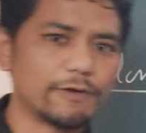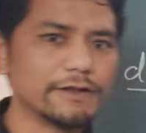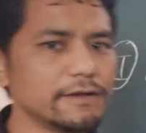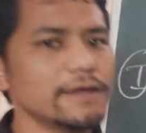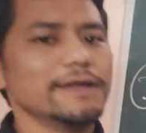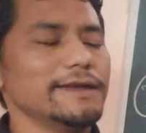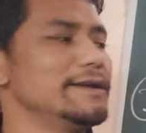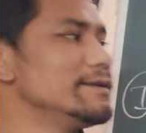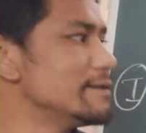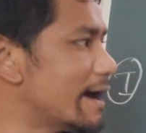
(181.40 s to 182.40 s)
one
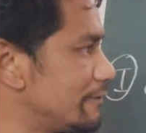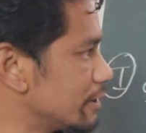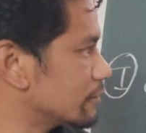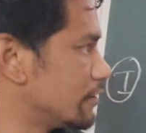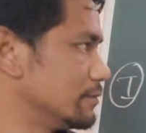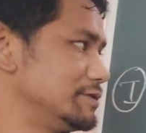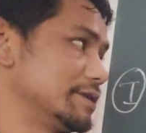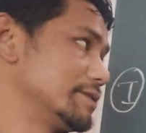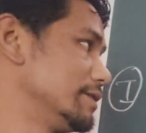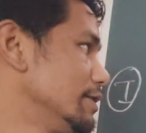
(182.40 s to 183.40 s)
indirect
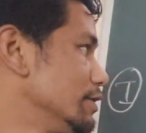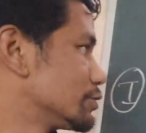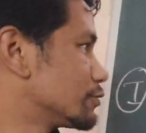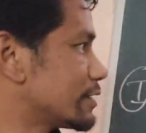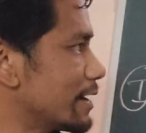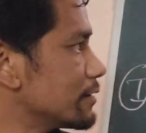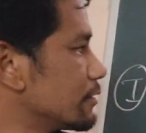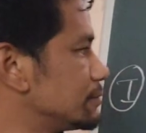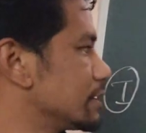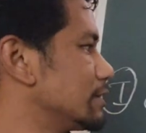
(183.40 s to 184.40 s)
object. So direct
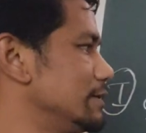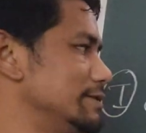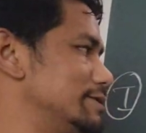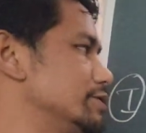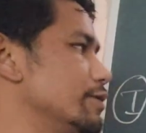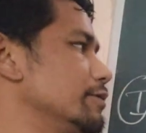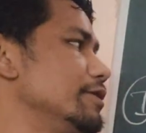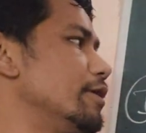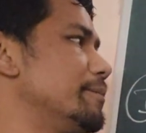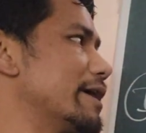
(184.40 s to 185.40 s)
object is this one,
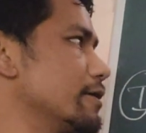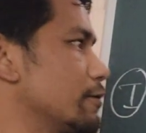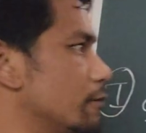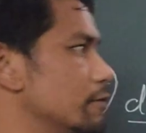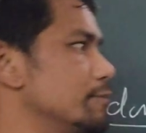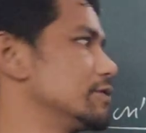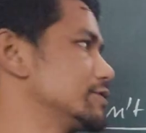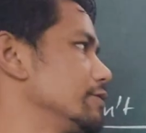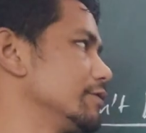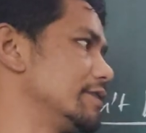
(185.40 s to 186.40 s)
only a bank account,
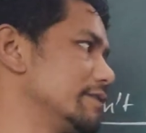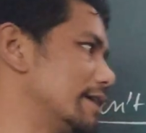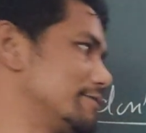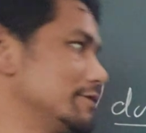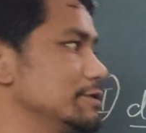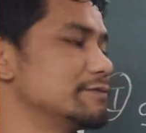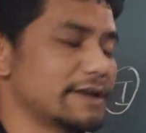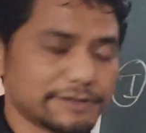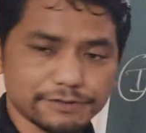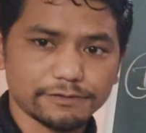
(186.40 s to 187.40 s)
personal thing that receives
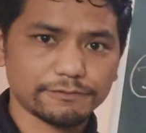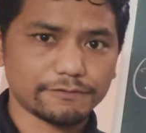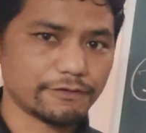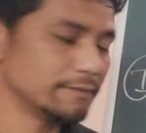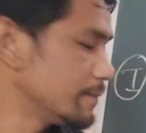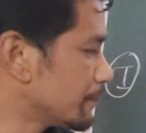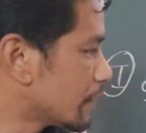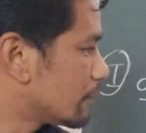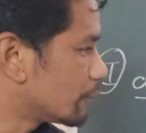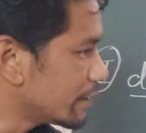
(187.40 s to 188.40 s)
the action of the
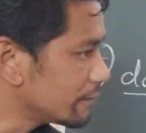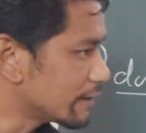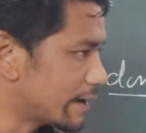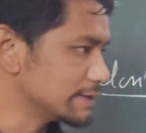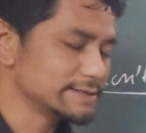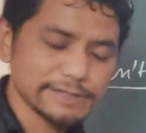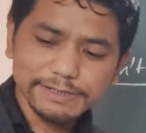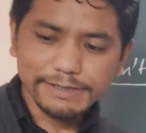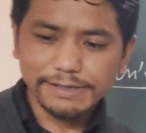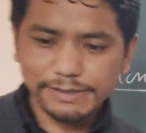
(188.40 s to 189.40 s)
verb.
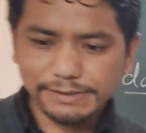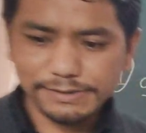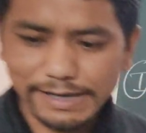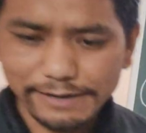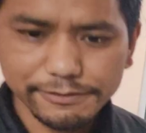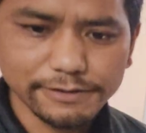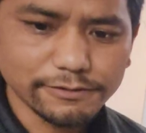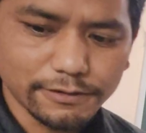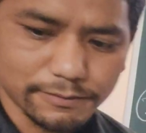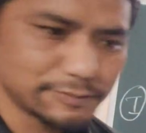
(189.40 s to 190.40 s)
Whereas
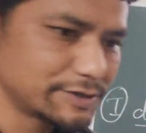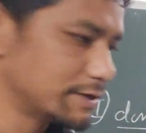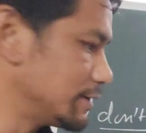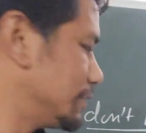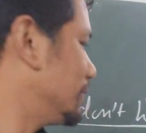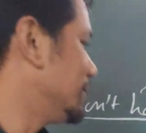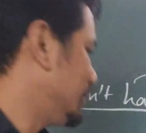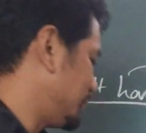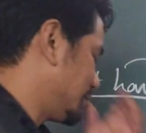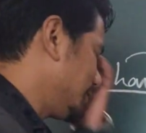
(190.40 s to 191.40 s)
indirect object
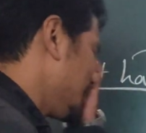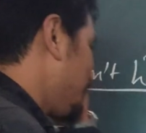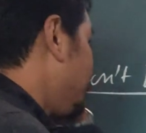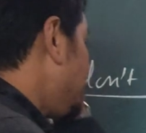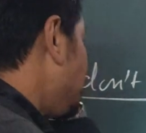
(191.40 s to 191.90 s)
is